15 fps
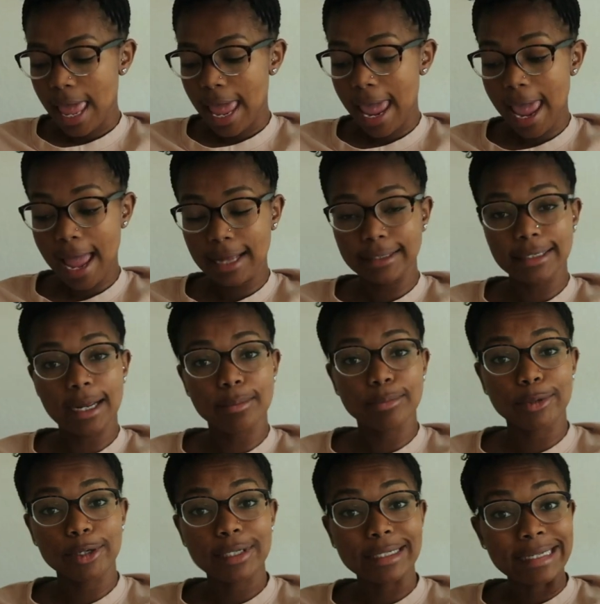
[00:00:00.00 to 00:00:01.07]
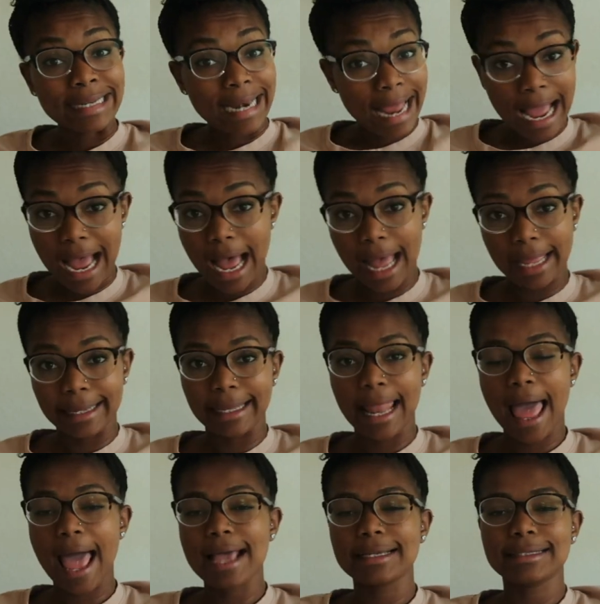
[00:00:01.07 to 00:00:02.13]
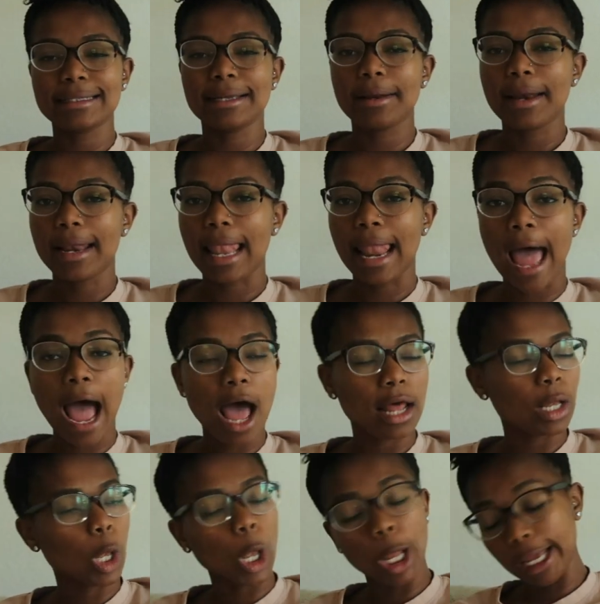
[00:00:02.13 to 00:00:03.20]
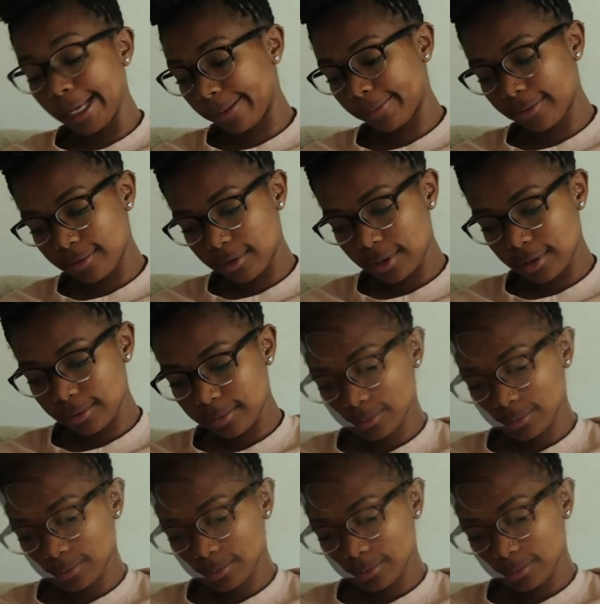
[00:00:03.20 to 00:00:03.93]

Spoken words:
And number 9, last but not least,